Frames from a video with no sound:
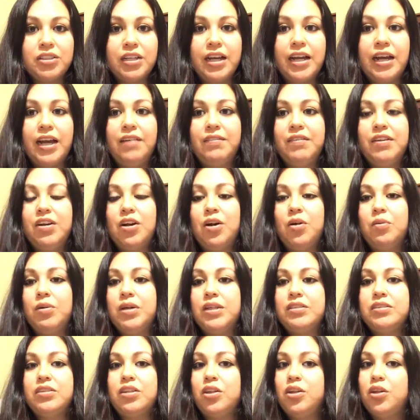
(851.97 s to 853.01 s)
I haven't
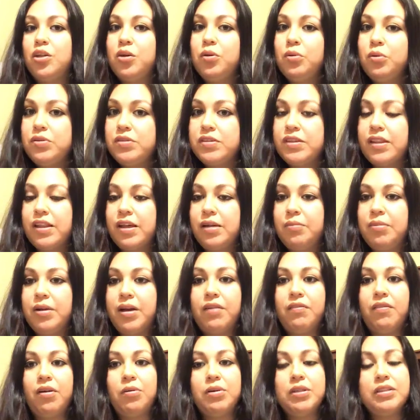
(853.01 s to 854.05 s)
always used them, but
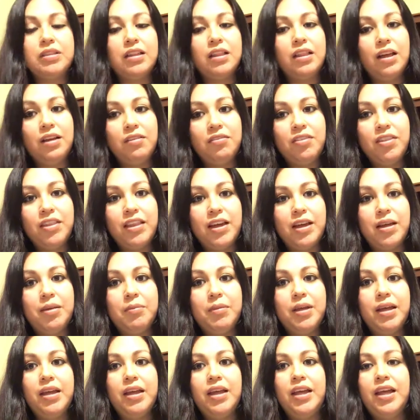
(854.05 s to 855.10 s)
I've always loved
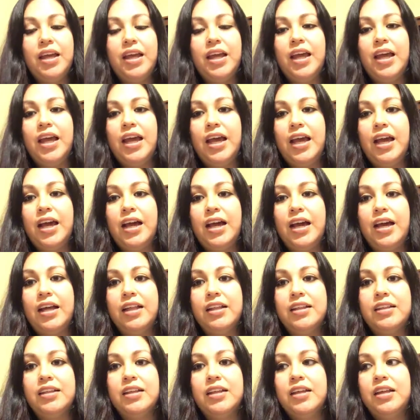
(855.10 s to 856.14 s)
them.
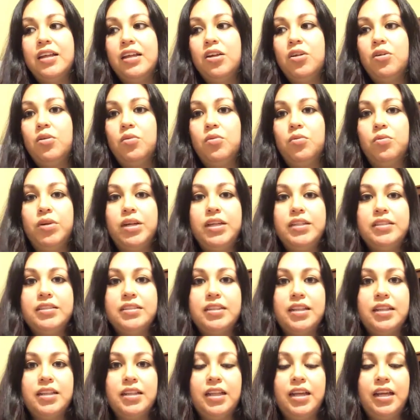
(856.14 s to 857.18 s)
And
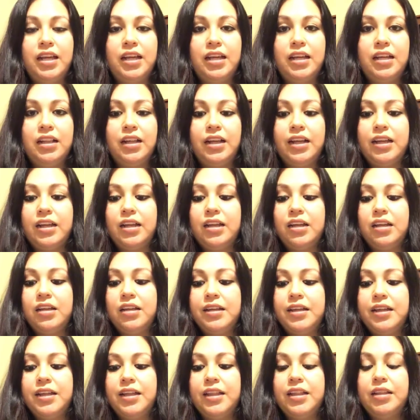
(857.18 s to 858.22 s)
recently, like
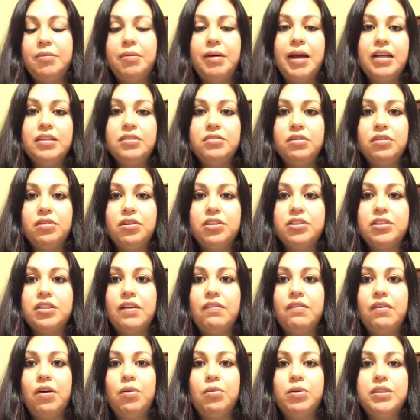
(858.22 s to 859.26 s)
in the past few years,
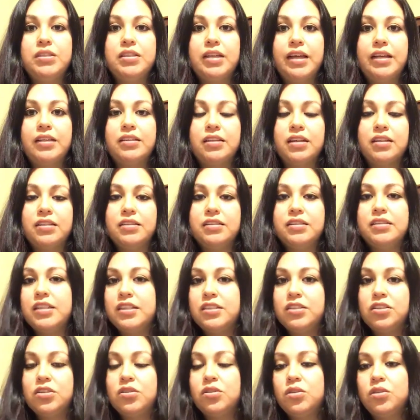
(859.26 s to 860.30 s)
I've always like done
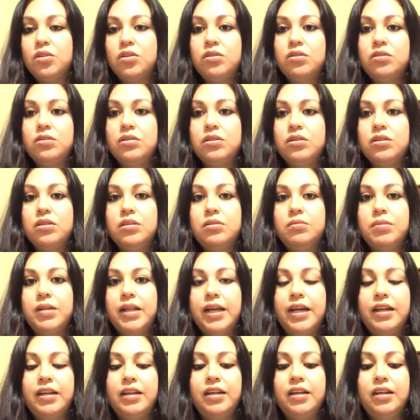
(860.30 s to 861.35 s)
digital
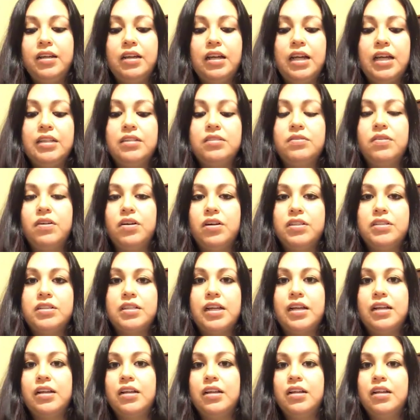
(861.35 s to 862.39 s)
planning as far as
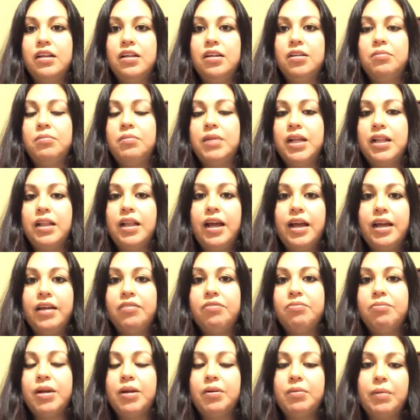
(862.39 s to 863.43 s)
like my
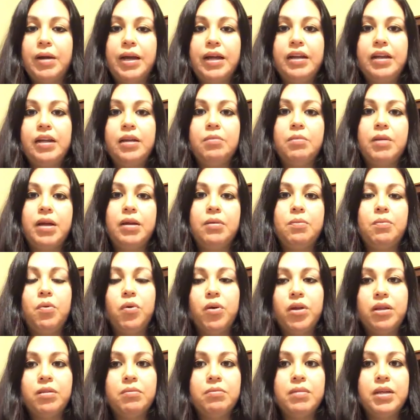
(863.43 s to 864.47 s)
life, my writing, my
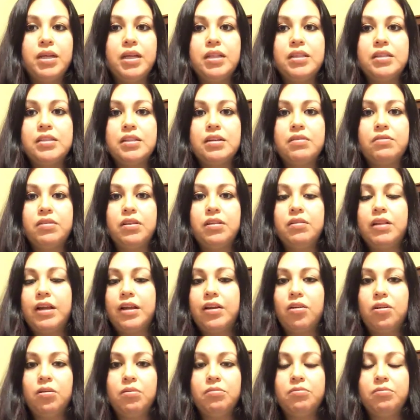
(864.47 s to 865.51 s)
appointments,
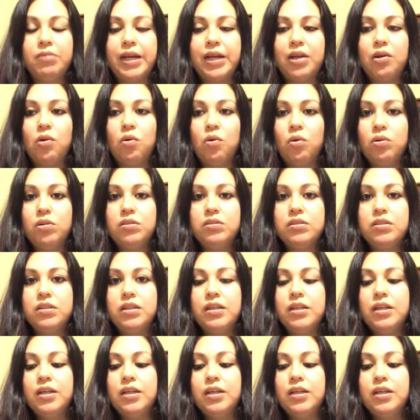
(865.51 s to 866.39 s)
all of my goals.